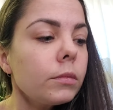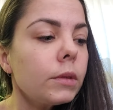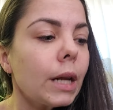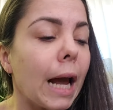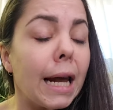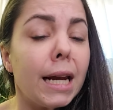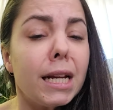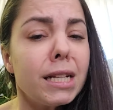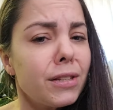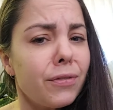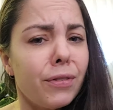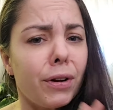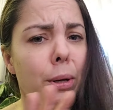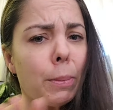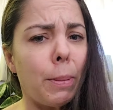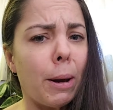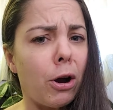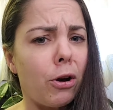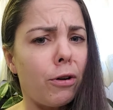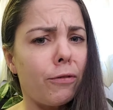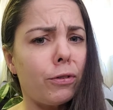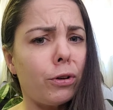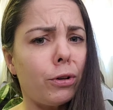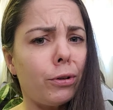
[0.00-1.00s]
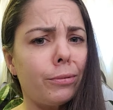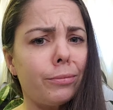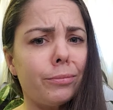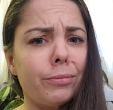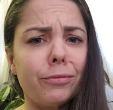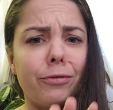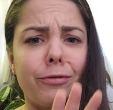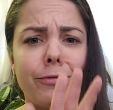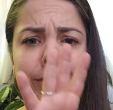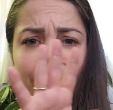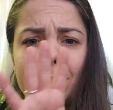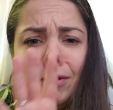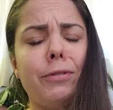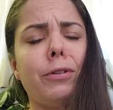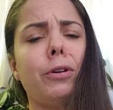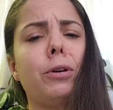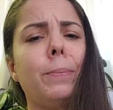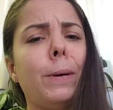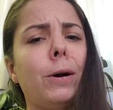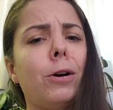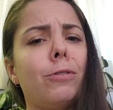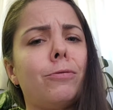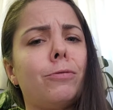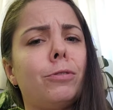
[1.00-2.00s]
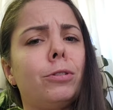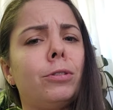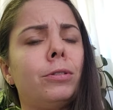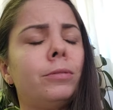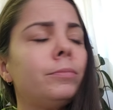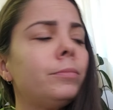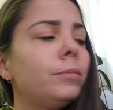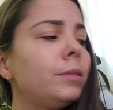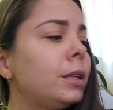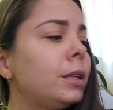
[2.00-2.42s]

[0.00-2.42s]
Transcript: And it's very powerful. Very, very powerful.